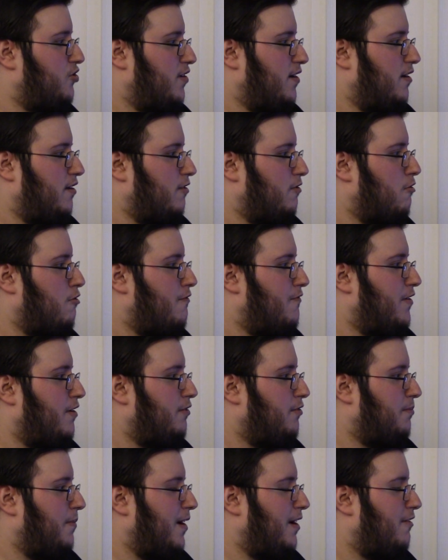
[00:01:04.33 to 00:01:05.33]
Trailer
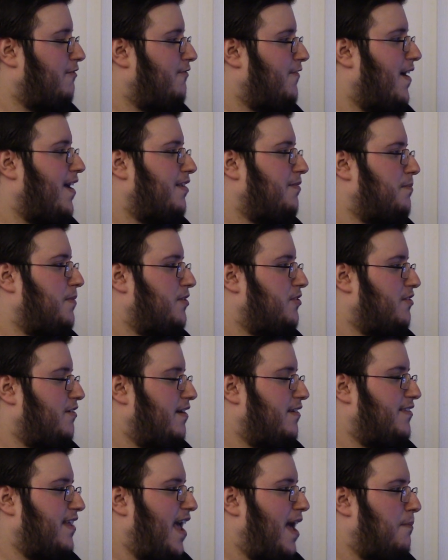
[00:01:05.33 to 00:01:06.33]
Reveals Michael Fassbender
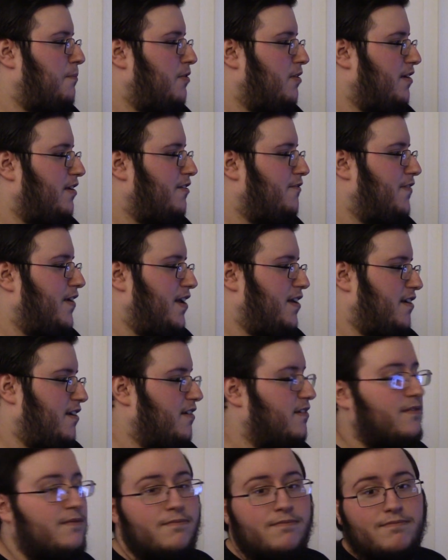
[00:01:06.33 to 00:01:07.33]
as Apple
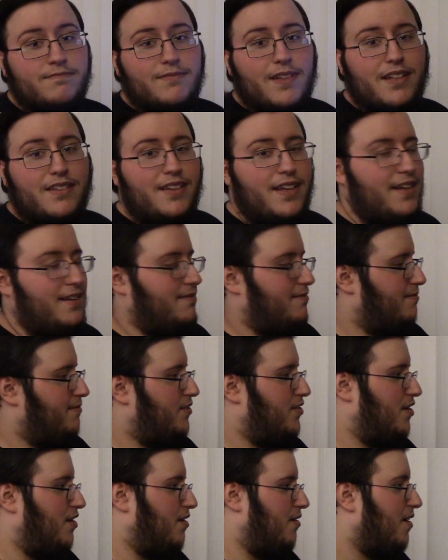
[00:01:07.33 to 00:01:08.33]
Innovator. That's it.
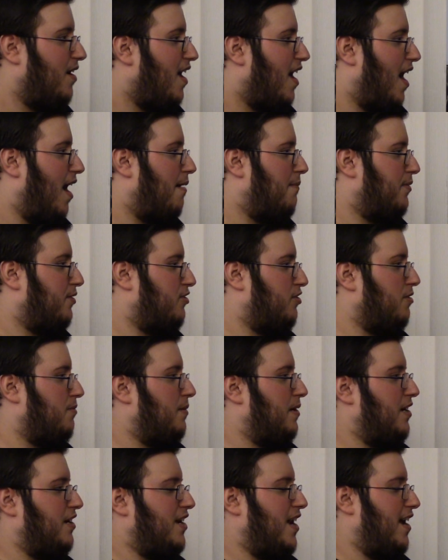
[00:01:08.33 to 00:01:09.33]
So I'm
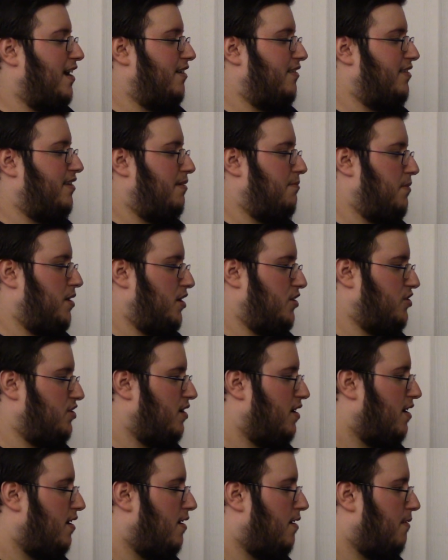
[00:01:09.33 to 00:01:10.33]
assuming you're not going to see much.
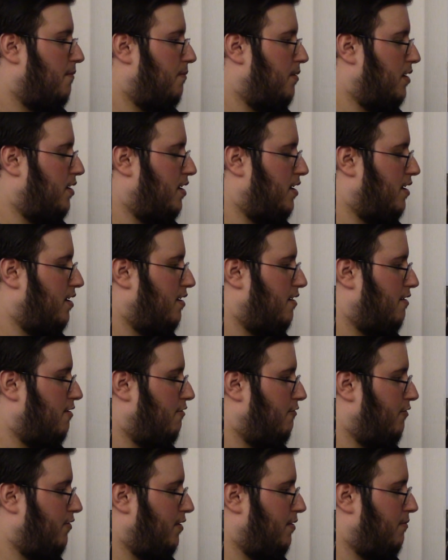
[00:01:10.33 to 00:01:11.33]
But
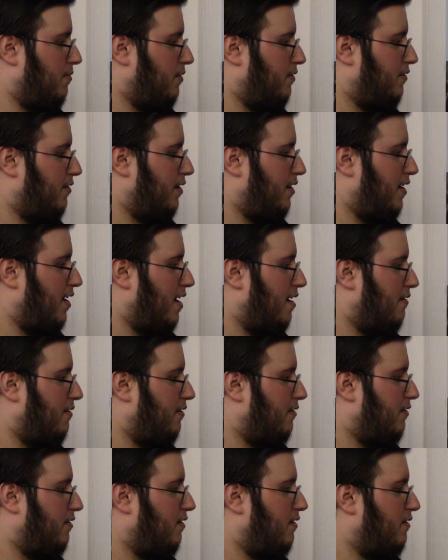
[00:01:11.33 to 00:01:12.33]
hopefully we'll see how
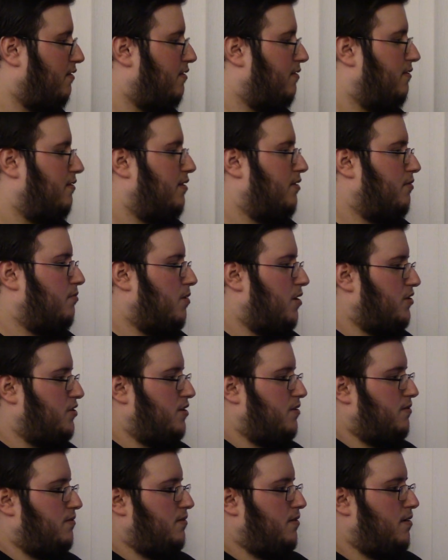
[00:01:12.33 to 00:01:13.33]
this is. Let's watch
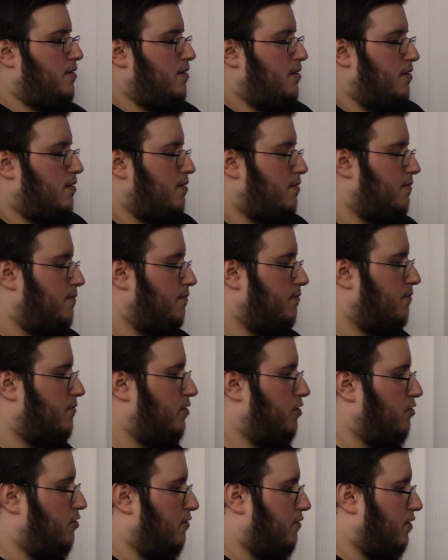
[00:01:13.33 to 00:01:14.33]
it.
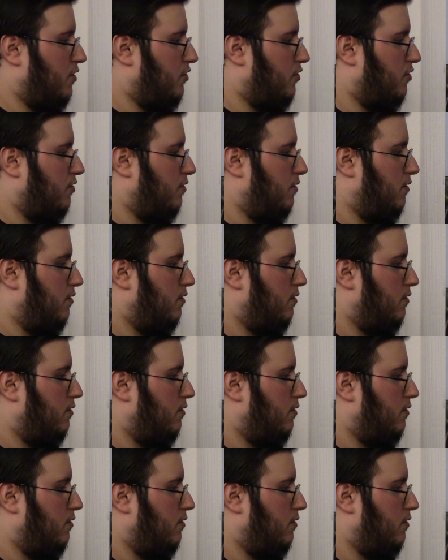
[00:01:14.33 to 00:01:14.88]
Universal.